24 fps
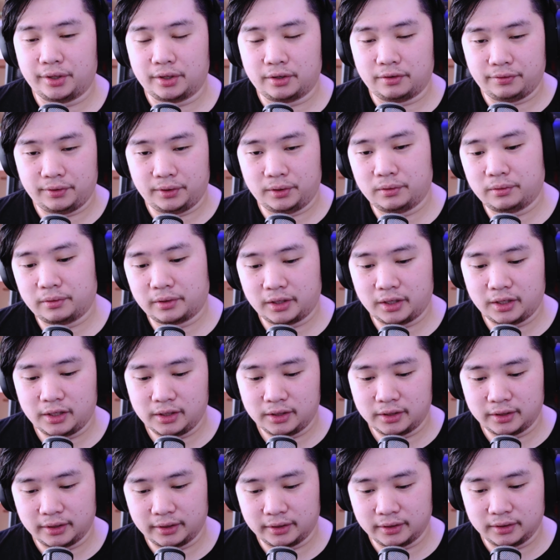your viewer
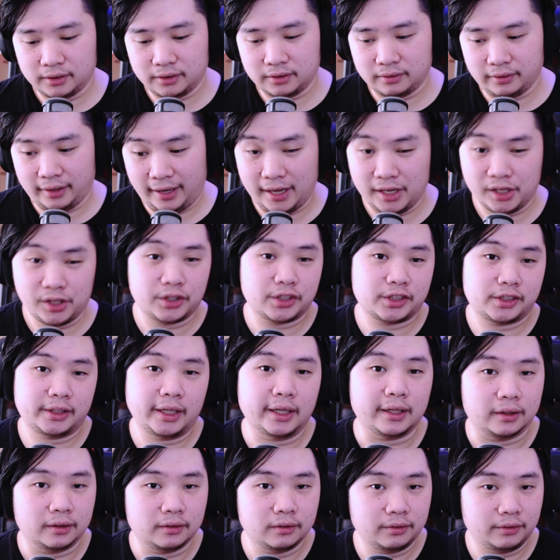and
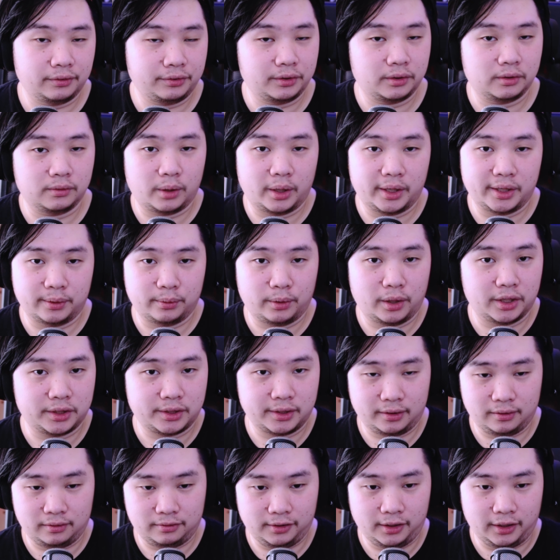yourself, if you're
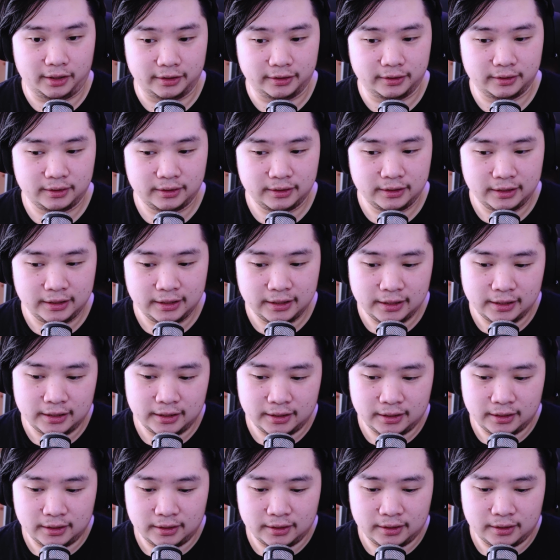watching the VOD,
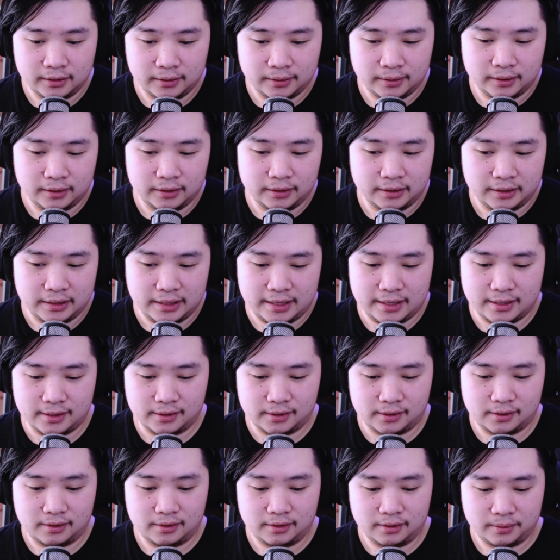
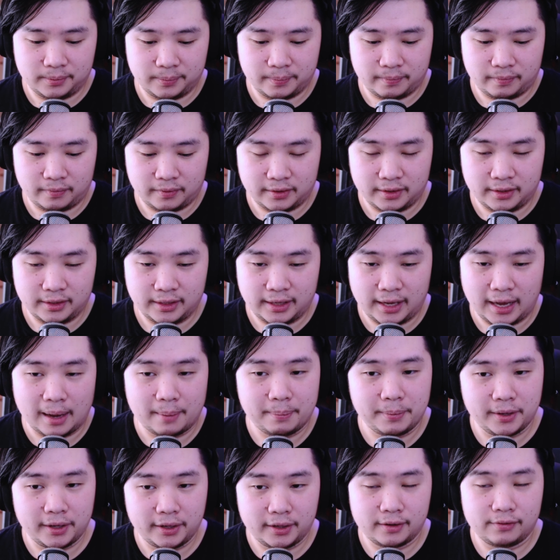is
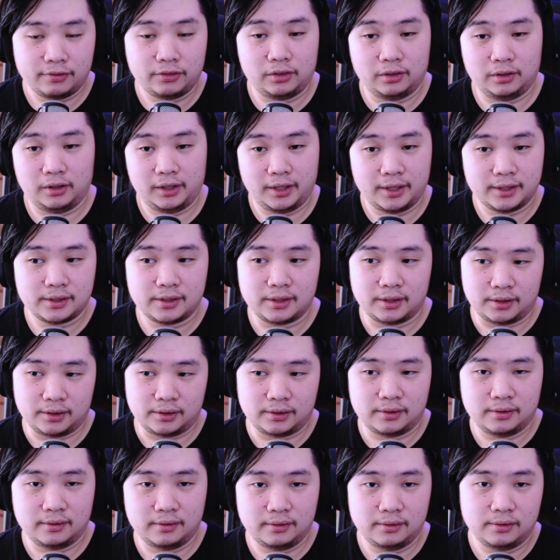happy enough to
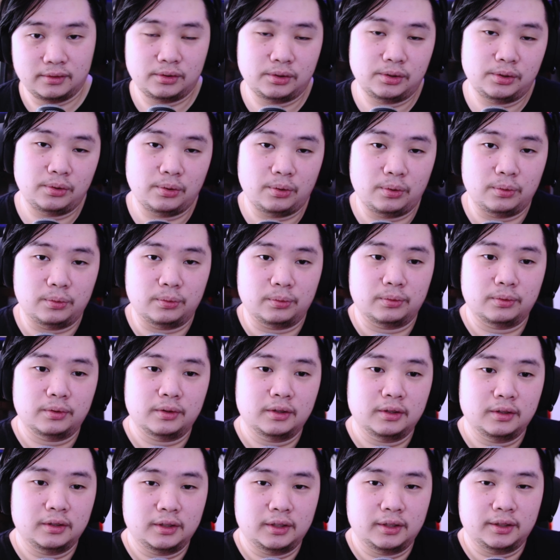listen to
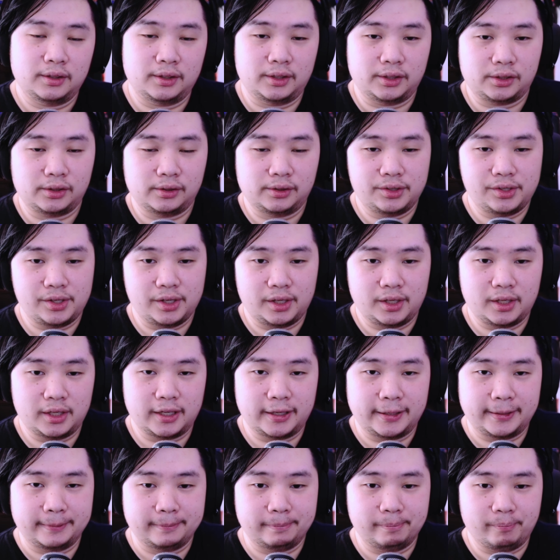
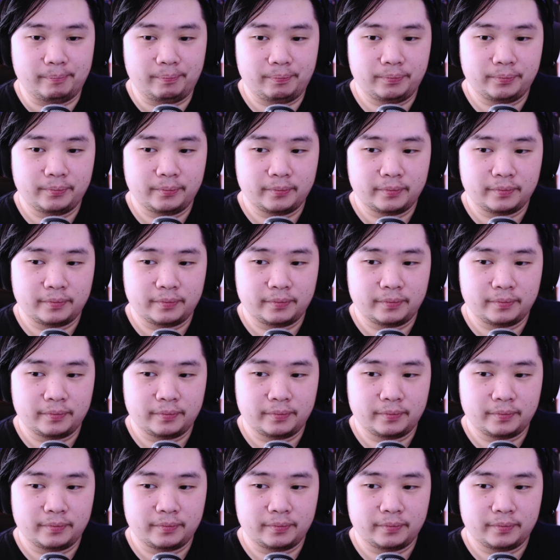the